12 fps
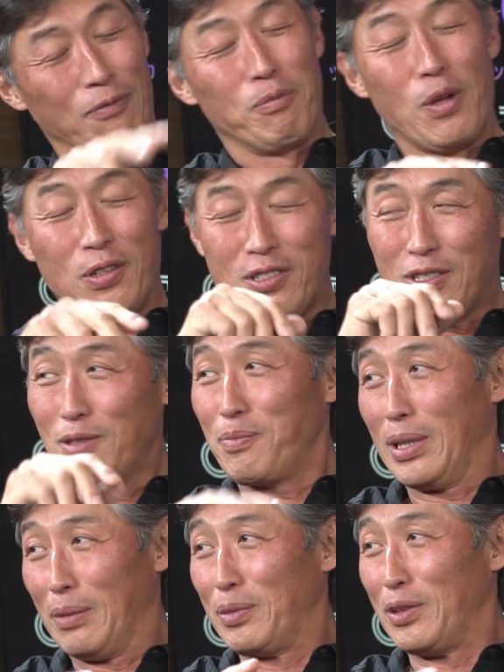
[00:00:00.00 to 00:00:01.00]
most of the
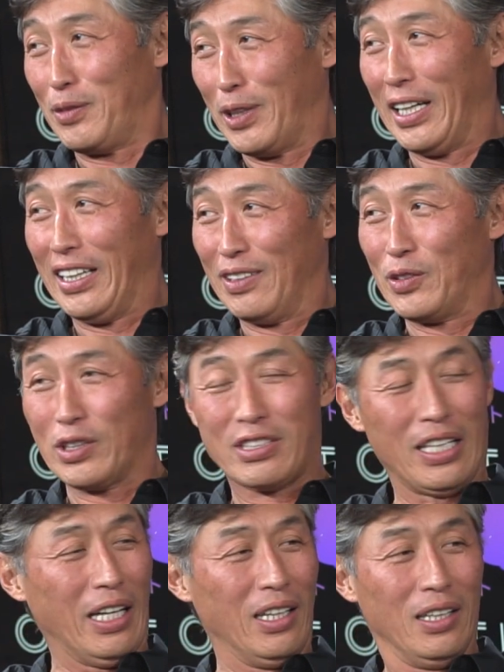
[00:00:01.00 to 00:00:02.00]
people, right, will
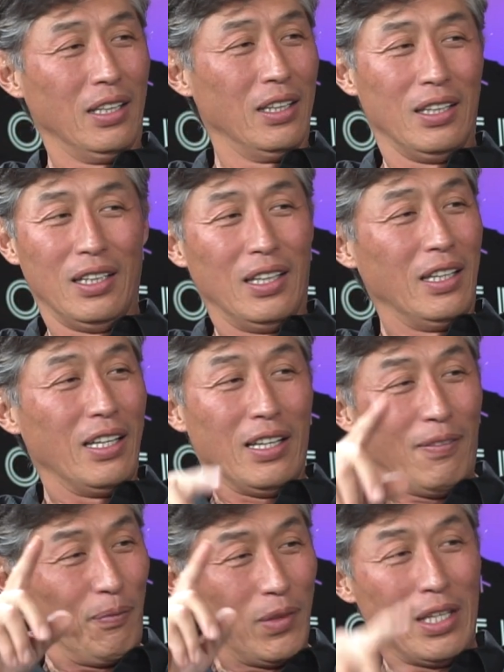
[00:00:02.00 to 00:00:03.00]
say,
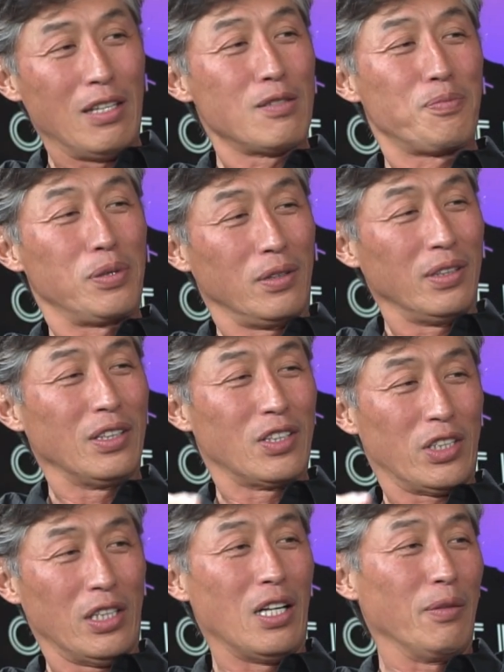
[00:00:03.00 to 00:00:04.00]
he's pulling
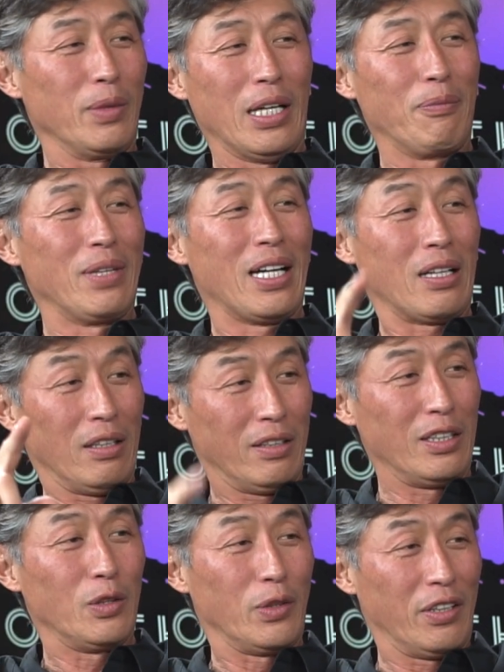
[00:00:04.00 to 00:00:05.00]
shit on me. I'm not going to
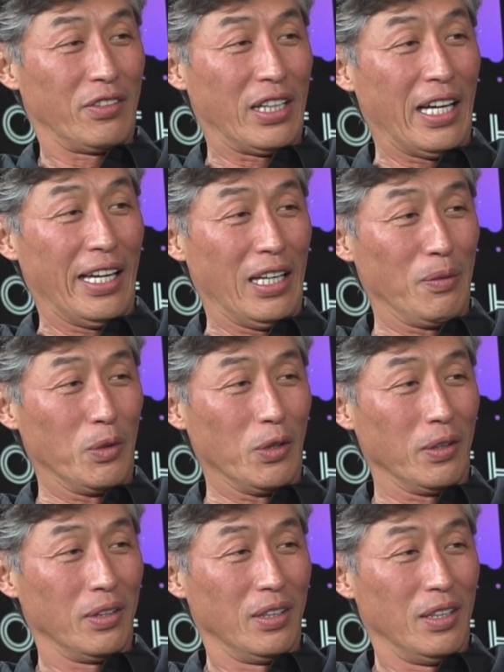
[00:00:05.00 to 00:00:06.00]
deal with this guy
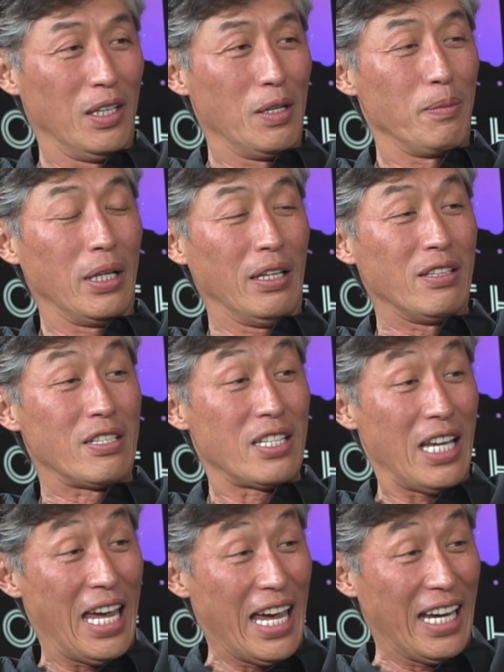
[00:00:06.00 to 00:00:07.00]
anymore. But
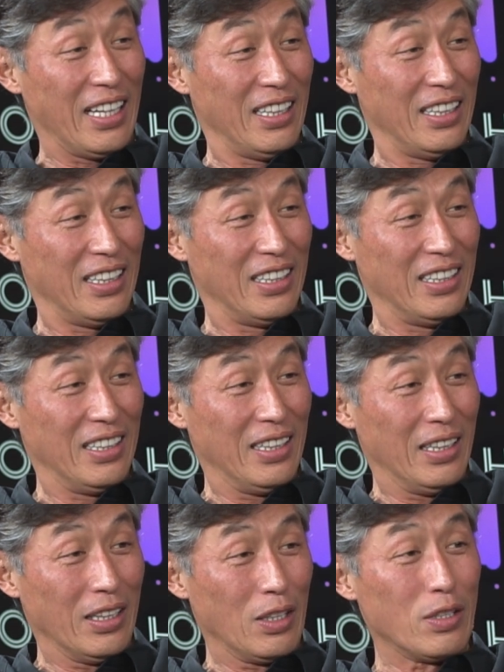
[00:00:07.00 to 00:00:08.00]
instead,
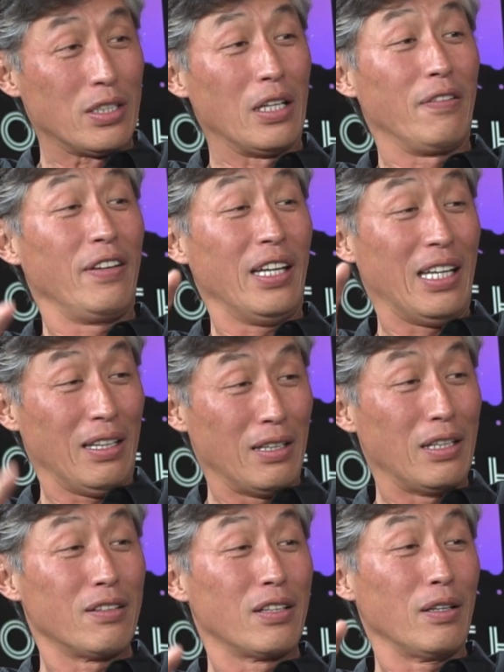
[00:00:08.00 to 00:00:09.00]
you said, if
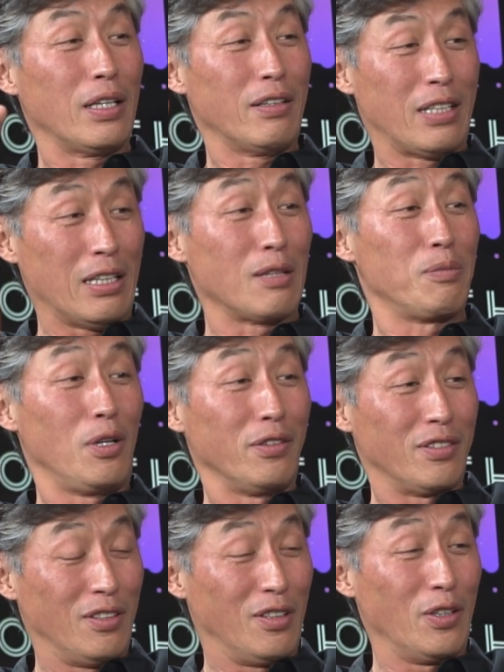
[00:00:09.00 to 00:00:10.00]
he's got the
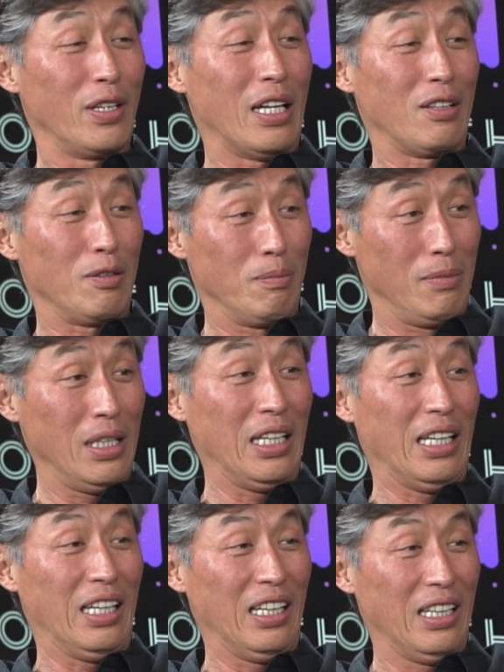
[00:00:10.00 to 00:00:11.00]
balls to do that to
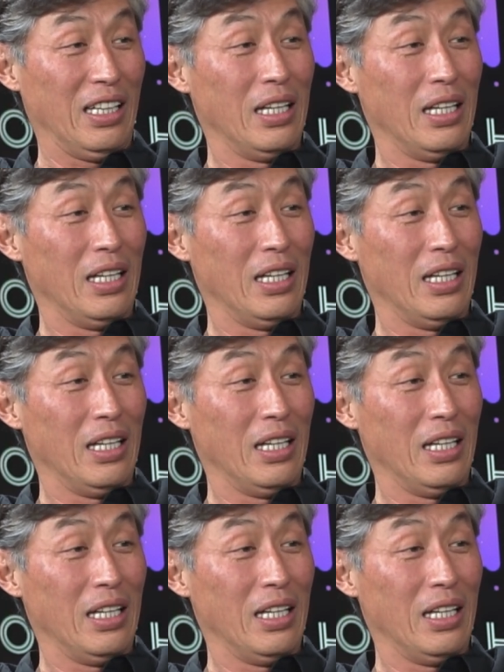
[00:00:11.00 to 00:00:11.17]
me,